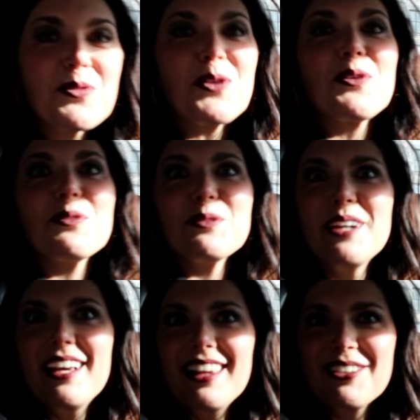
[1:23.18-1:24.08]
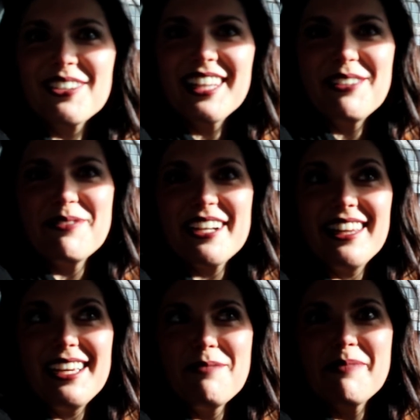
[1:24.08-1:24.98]
for a really, really,
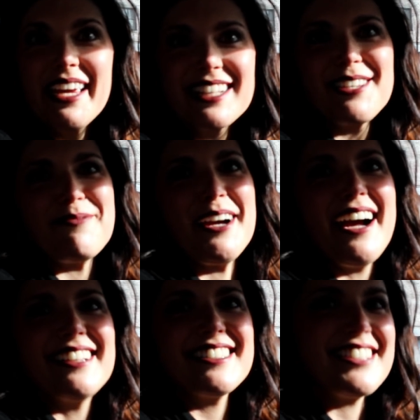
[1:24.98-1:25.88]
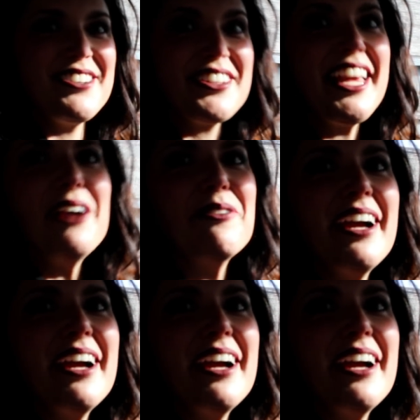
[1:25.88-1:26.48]
really big surprise. So can't